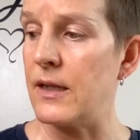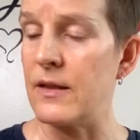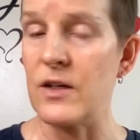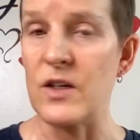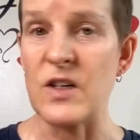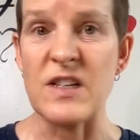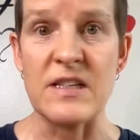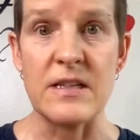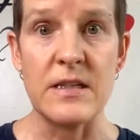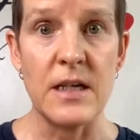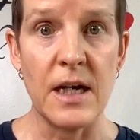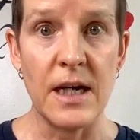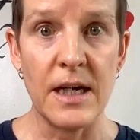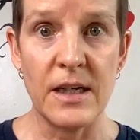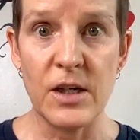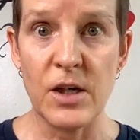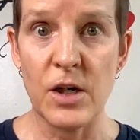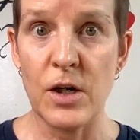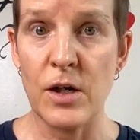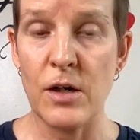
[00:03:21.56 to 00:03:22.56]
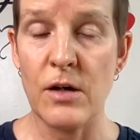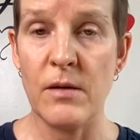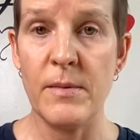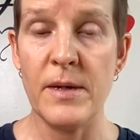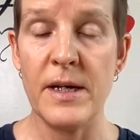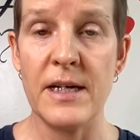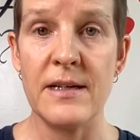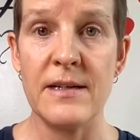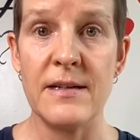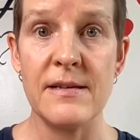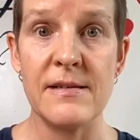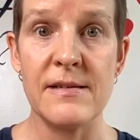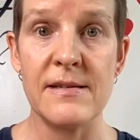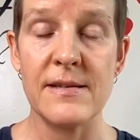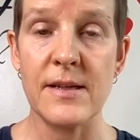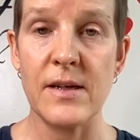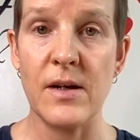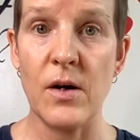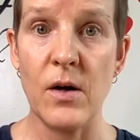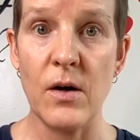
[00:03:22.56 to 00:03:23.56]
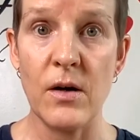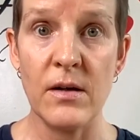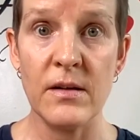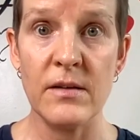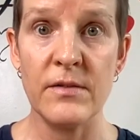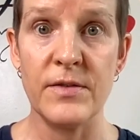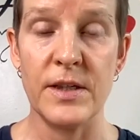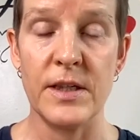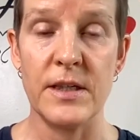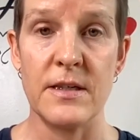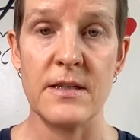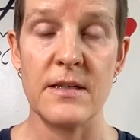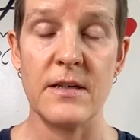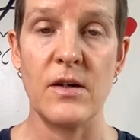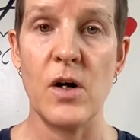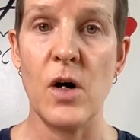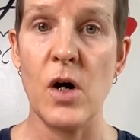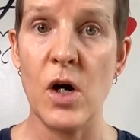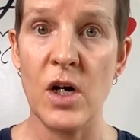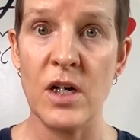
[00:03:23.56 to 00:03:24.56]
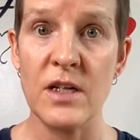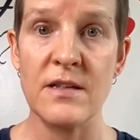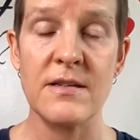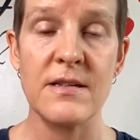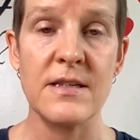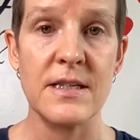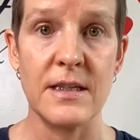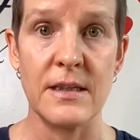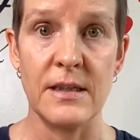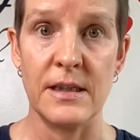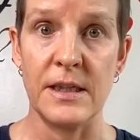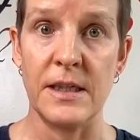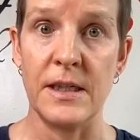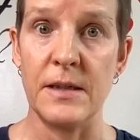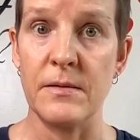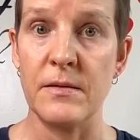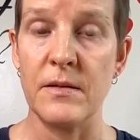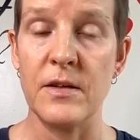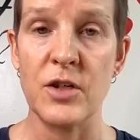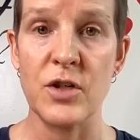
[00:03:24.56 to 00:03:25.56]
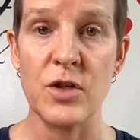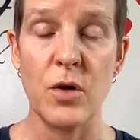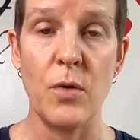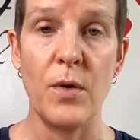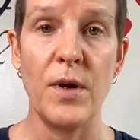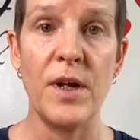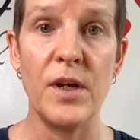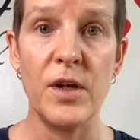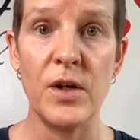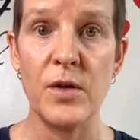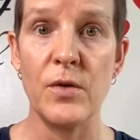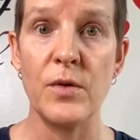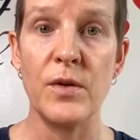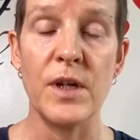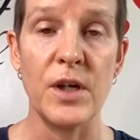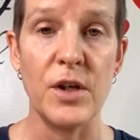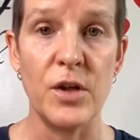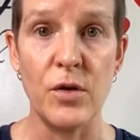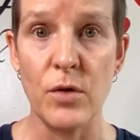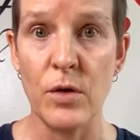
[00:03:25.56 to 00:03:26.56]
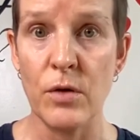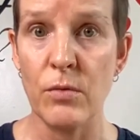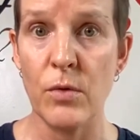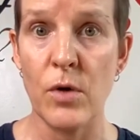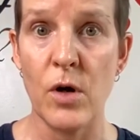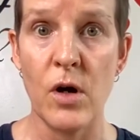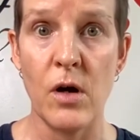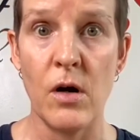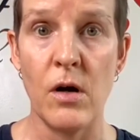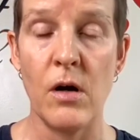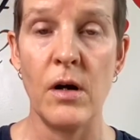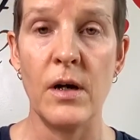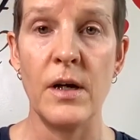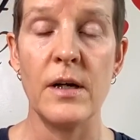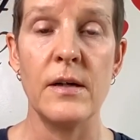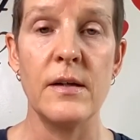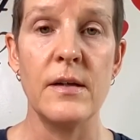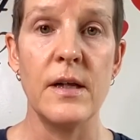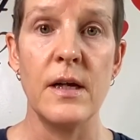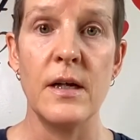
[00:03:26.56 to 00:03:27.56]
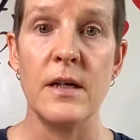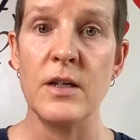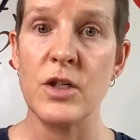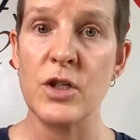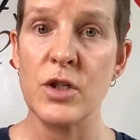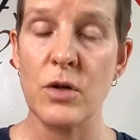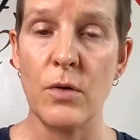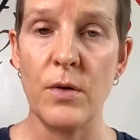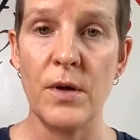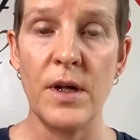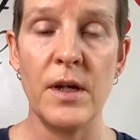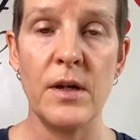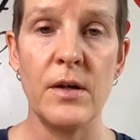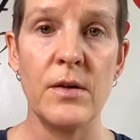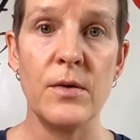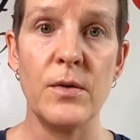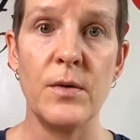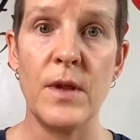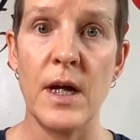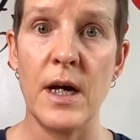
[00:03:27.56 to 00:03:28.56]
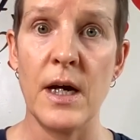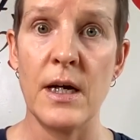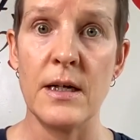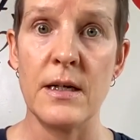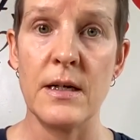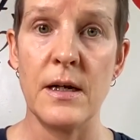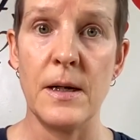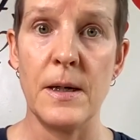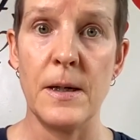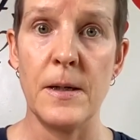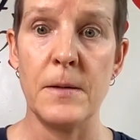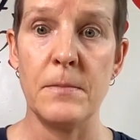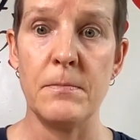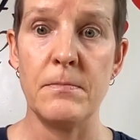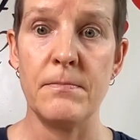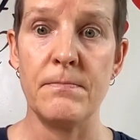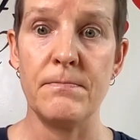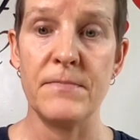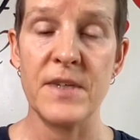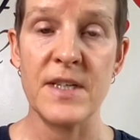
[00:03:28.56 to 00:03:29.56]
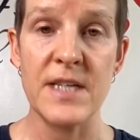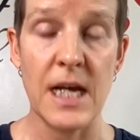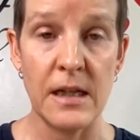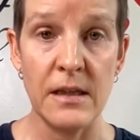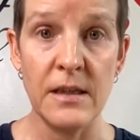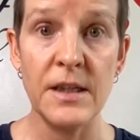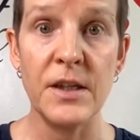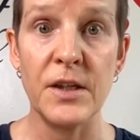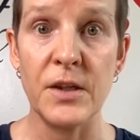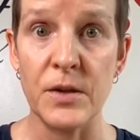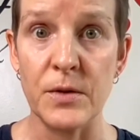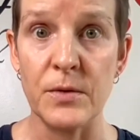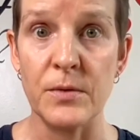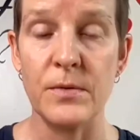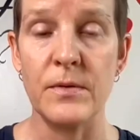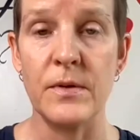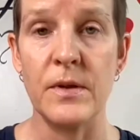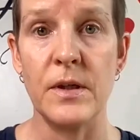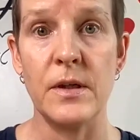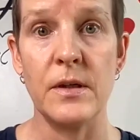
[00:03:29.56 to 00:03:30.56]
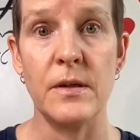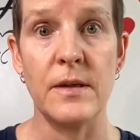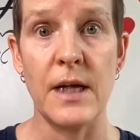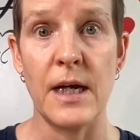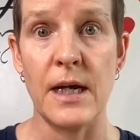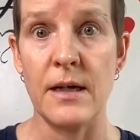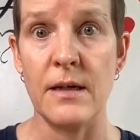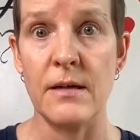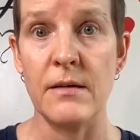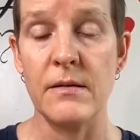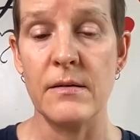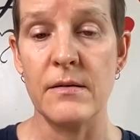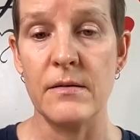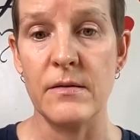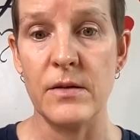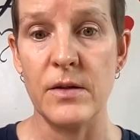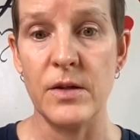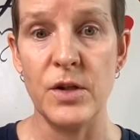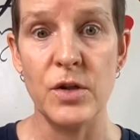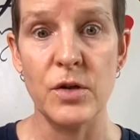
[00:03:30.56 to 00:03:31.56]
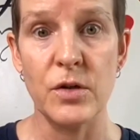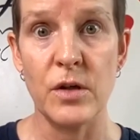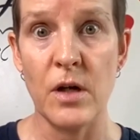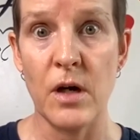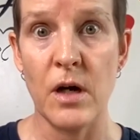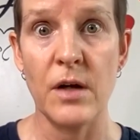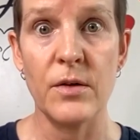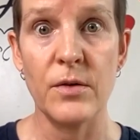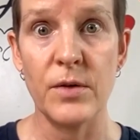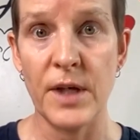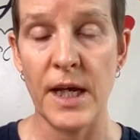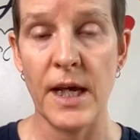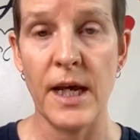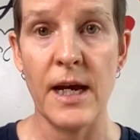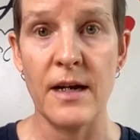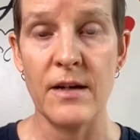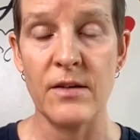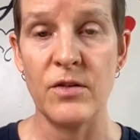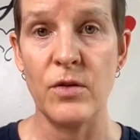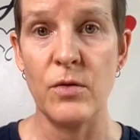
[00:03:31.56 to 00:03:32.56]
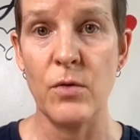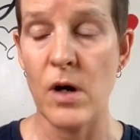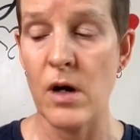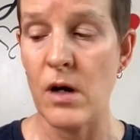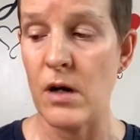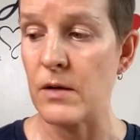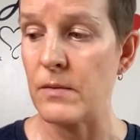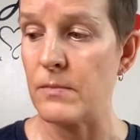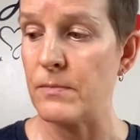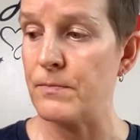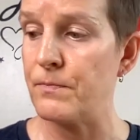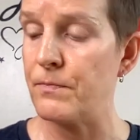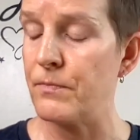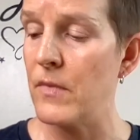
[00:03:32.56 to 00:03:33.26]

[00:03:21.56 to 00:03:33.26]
their snide comments, all of it constantly showing you that you're wrong, showing you that, telling you that you're not okay as you are.